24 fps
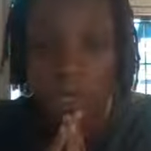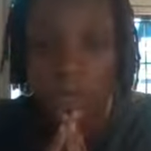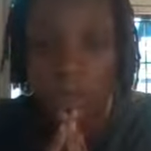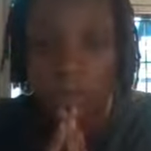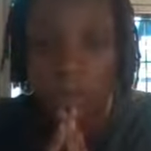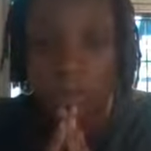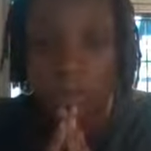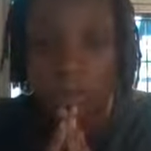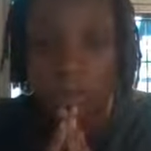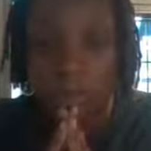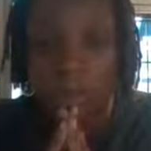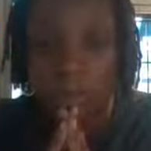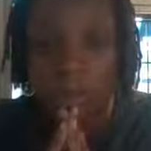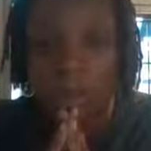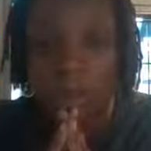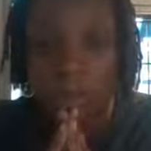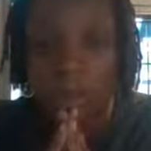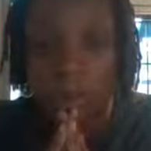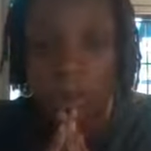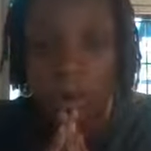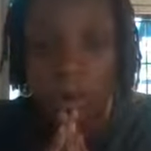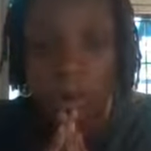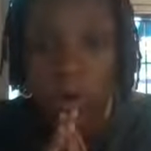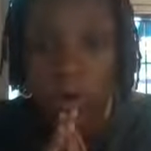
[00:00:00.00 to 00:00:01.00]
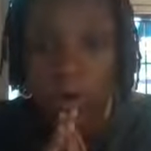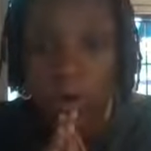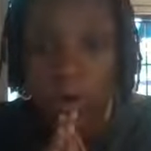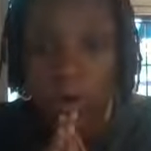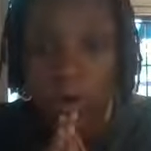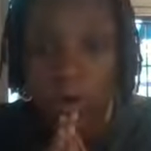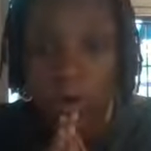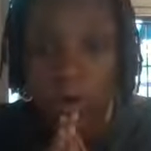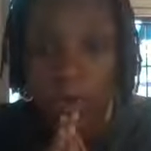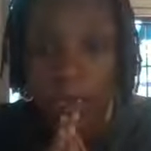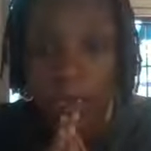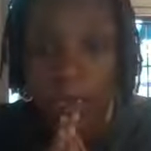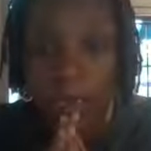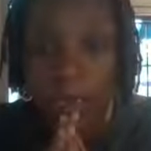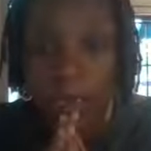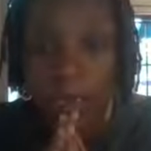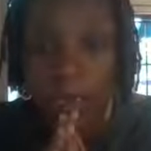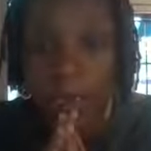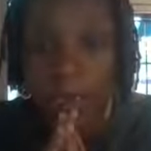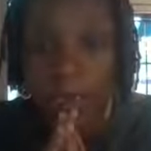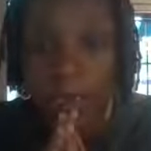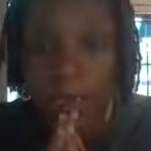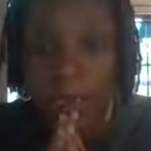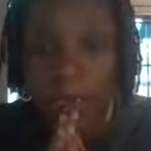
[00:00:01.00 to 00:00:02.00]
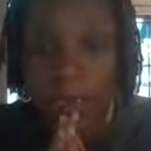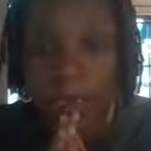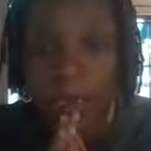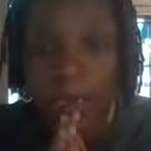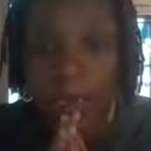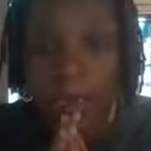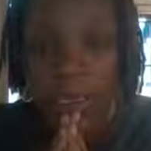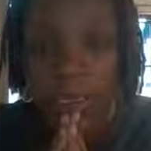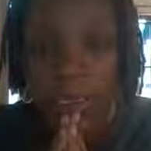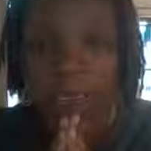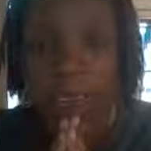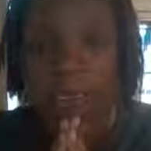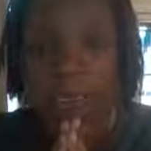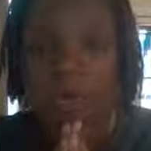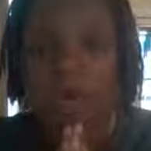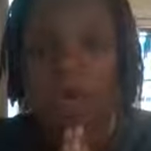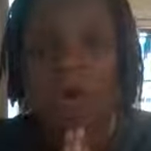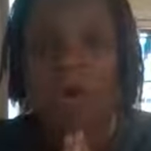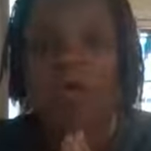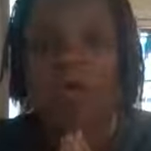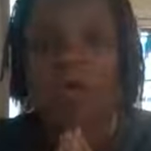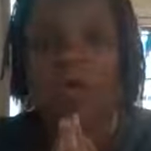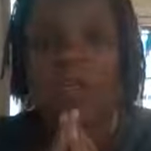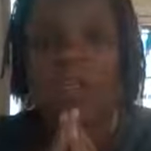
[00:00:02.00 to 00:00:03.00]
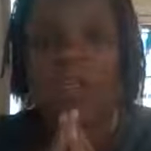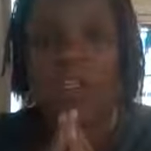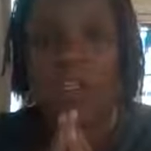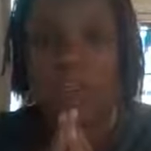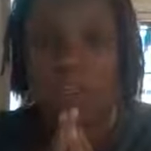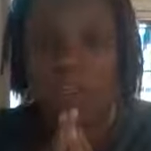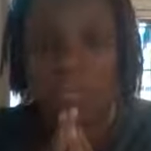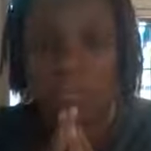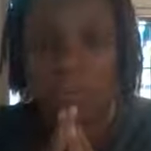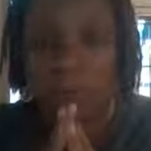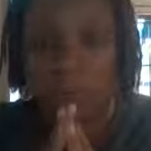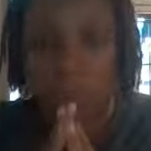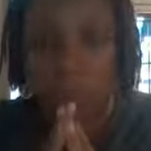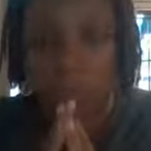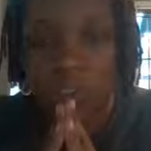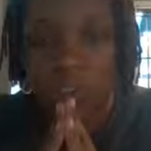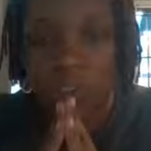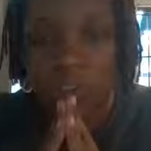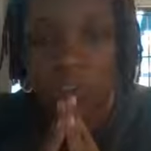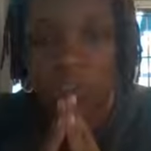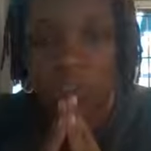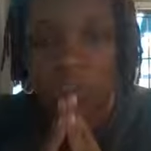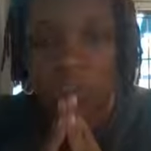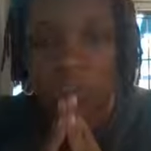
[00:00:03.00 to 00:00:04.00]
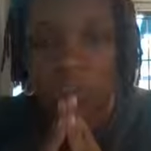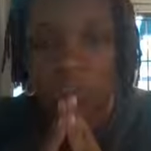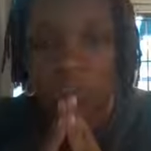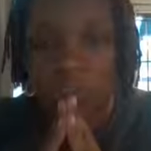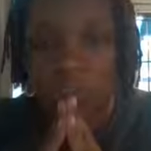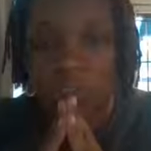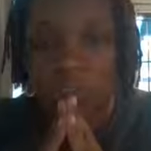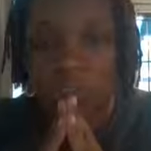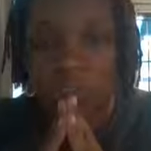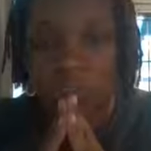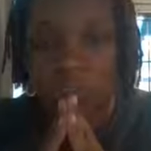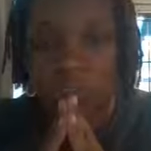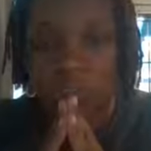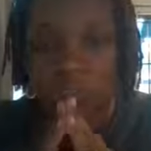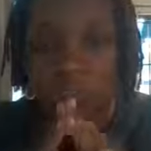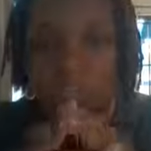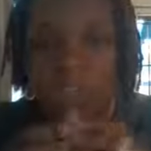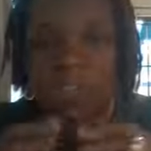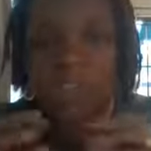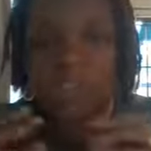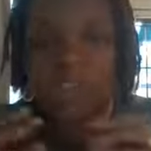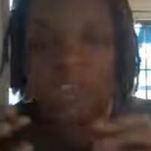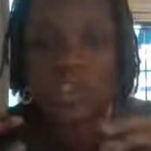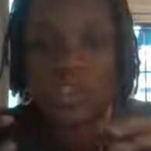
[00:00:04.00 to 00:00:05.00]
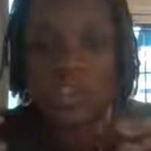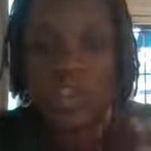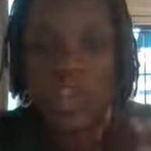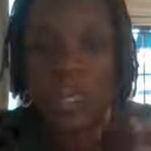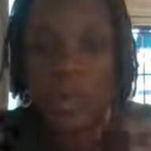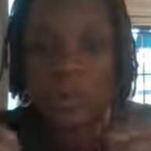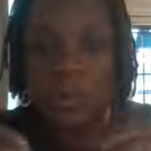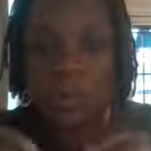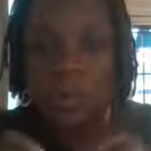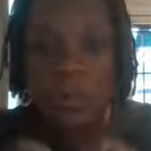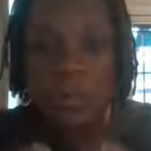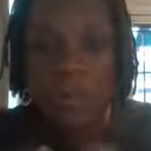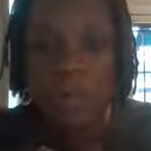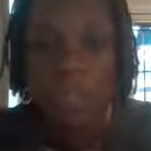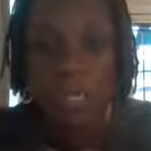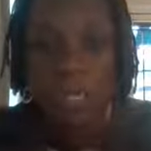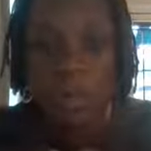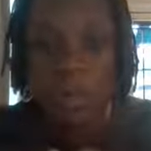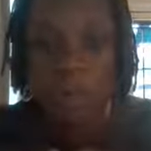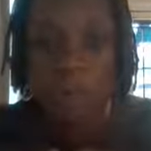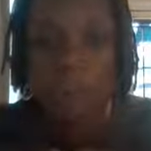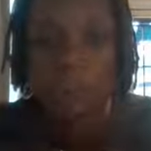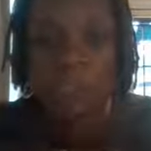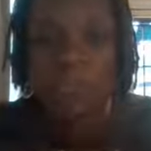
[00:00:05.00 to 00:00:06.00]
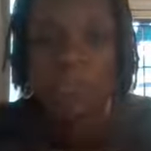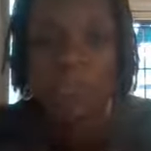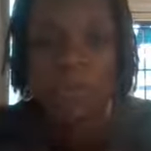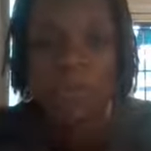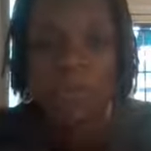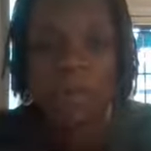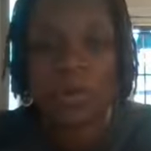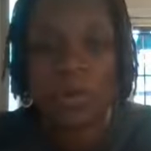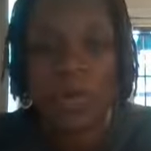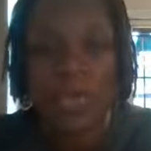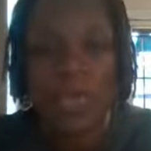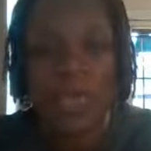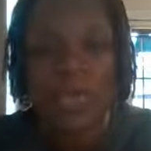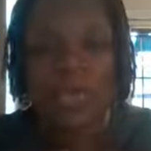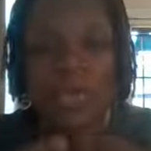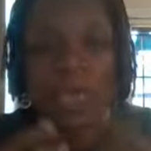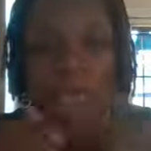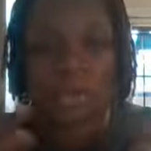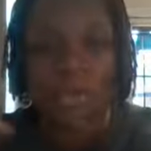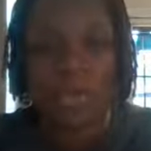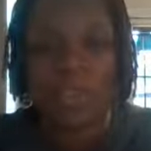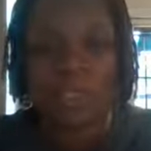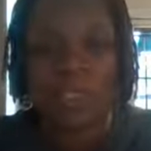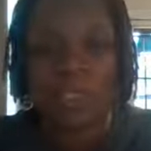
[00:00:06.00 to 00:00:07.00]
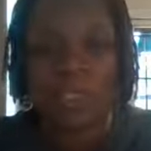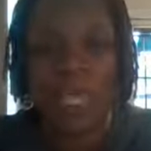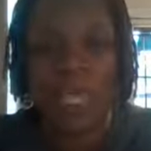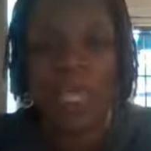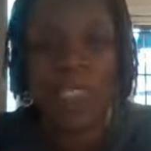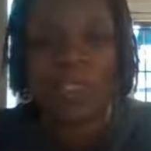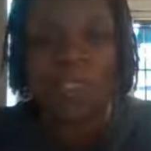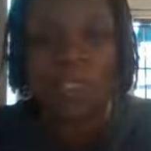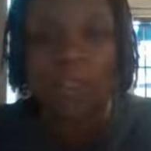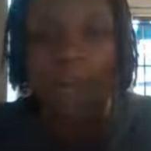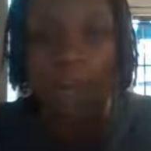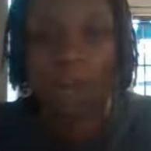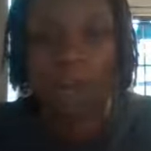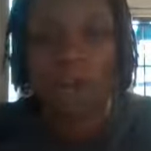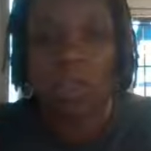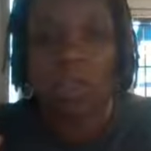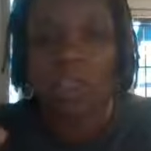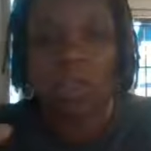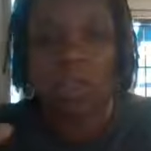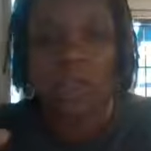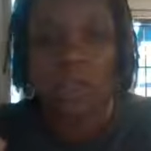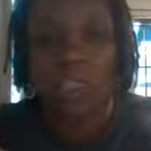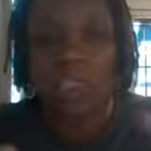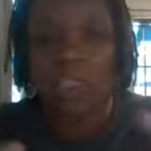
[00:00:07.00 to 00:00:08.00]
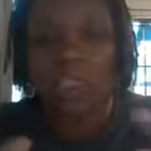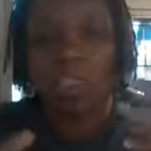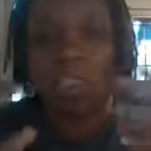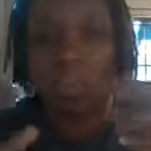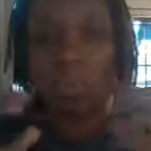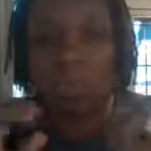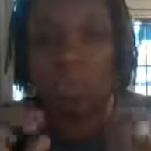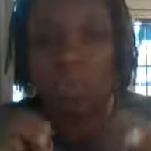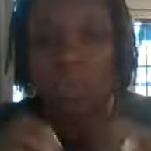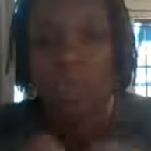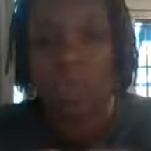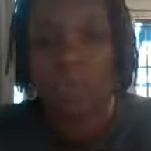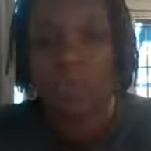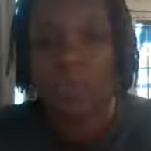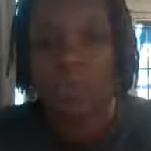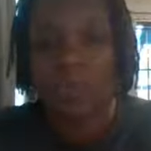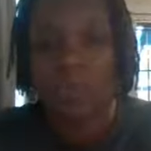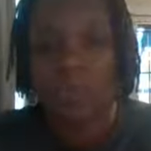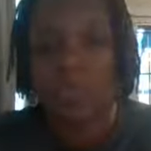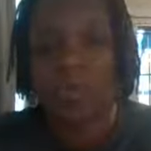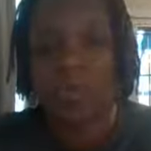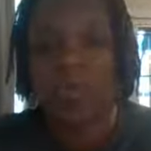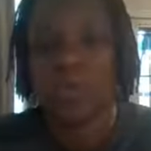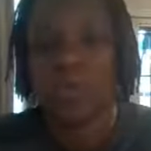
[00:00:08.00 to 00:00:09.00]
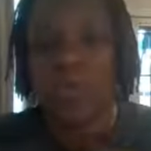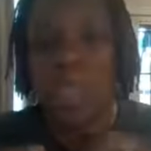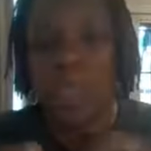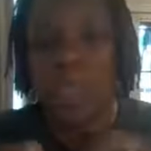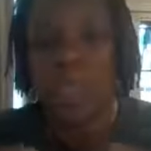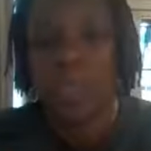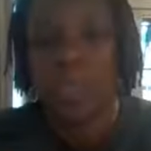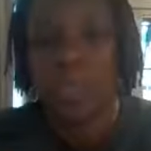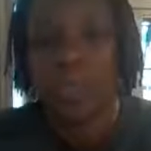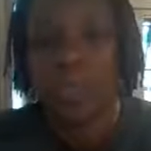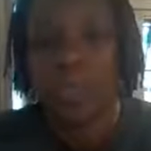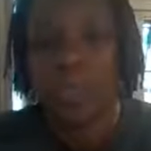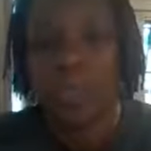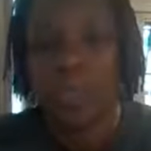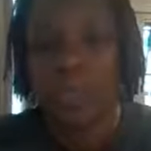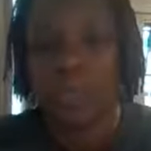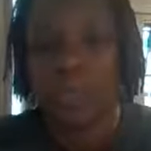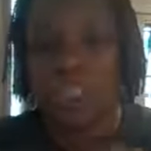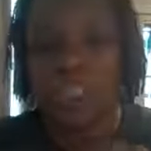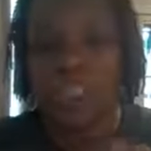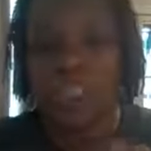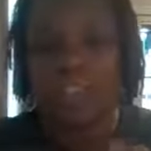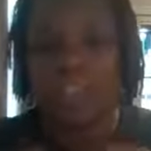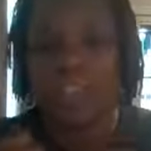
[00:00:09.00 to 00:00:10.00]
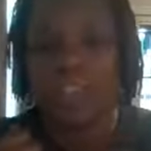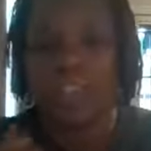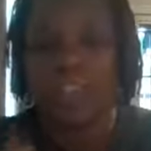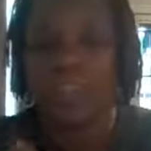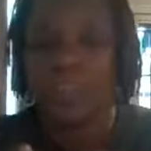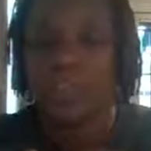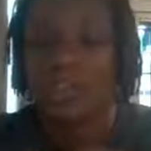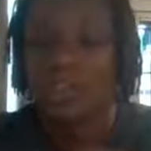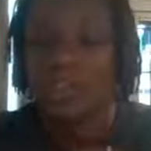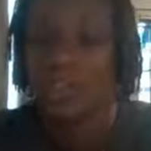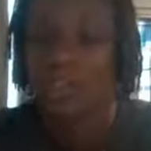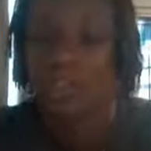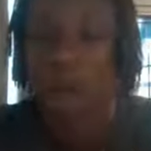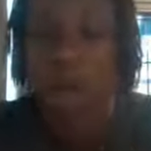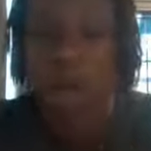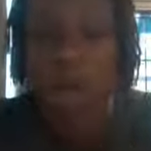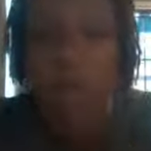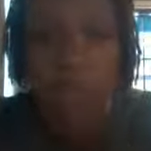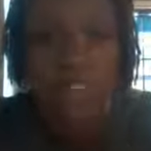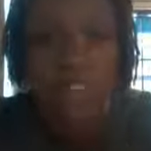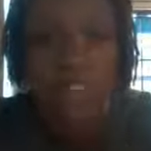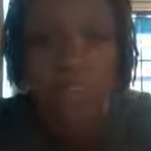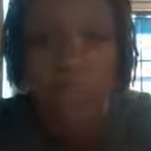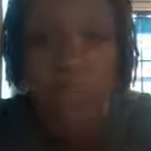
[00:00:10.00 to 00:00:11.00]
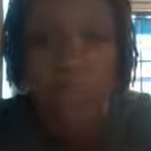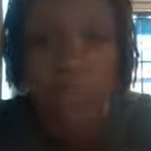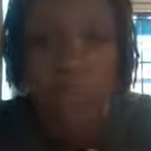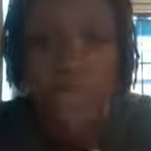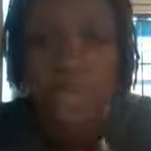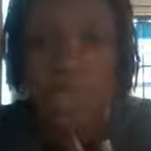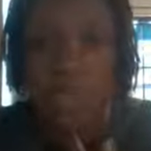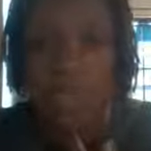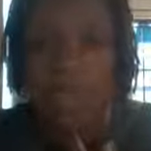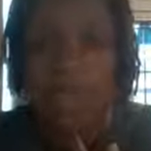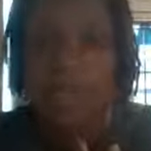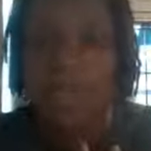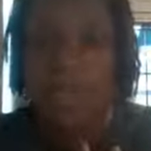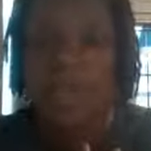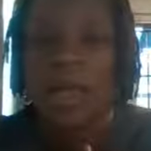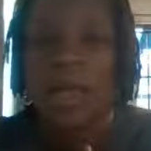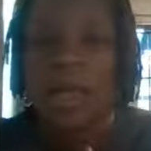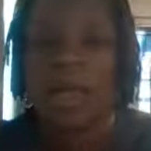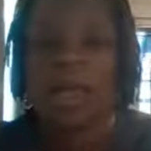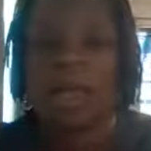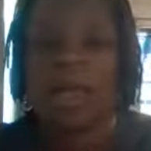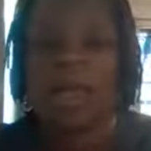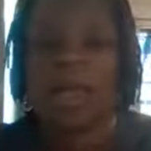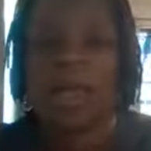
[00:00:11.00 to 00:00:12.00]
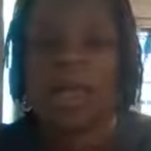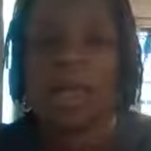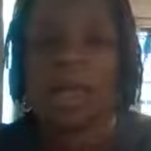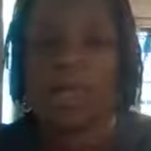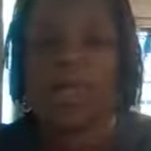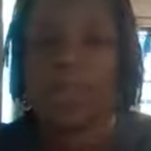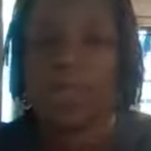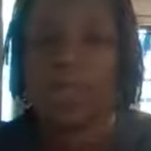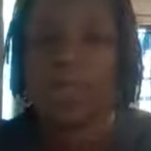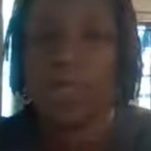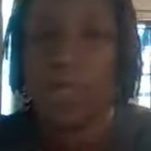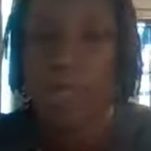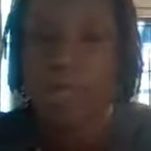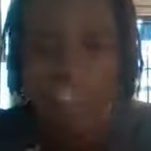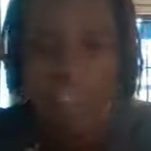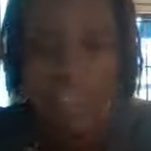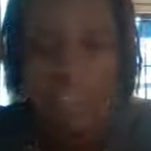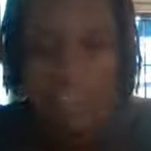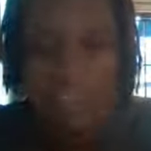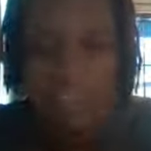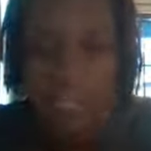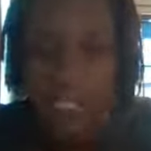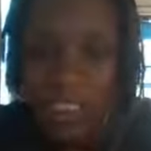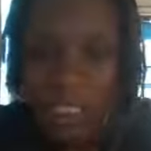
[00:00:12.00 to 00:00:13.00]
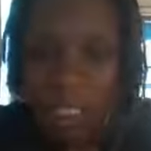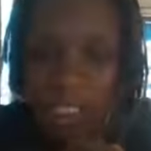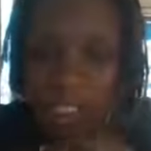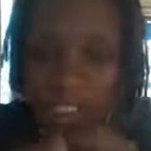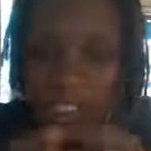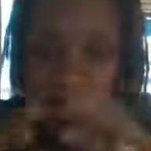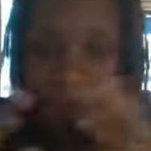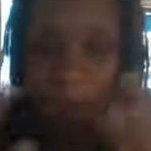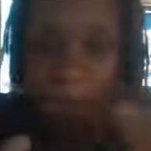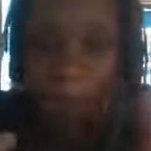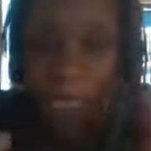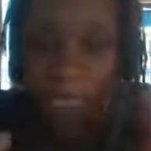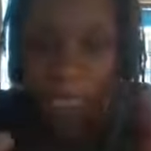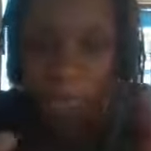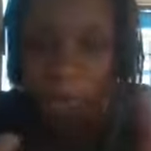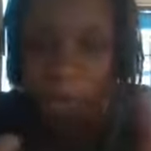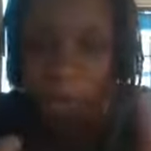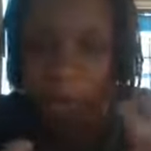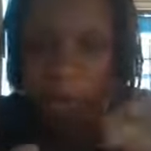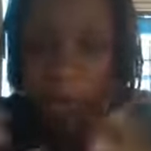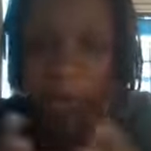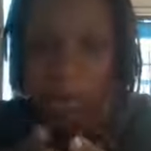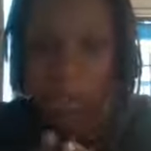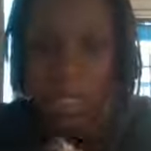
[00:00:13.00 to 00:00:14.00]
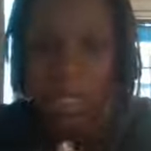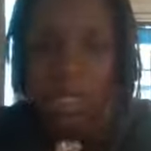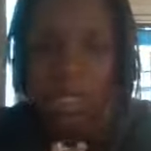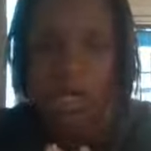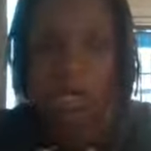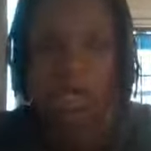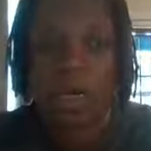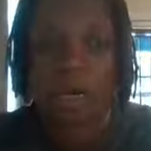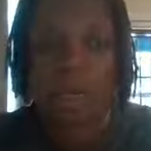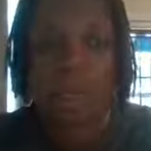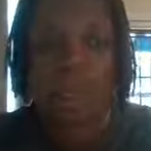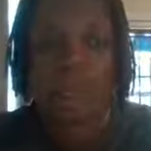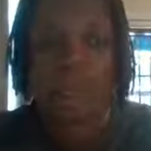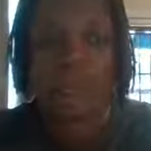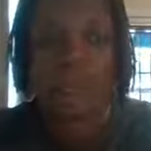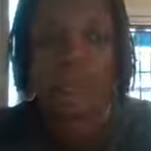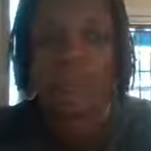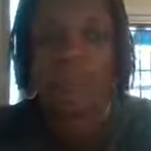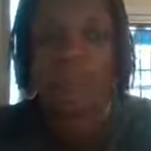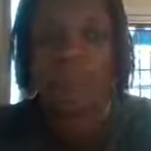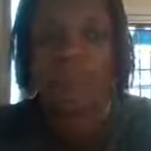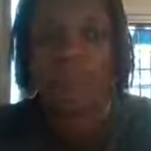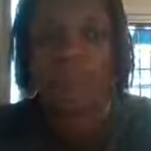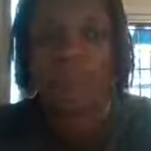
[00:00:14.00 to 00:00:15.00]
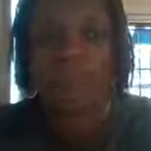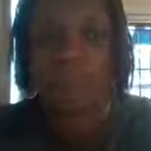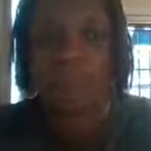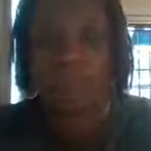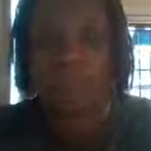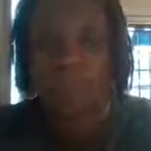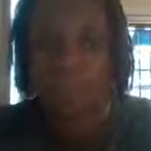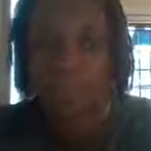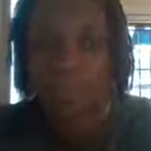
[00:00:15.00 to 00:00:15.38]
Um, more amen and and so i wanted to be able to uh to to share with them okay god created all of these wonderful animals in such a marvelous way um and the wisdom is unspeakable uh with um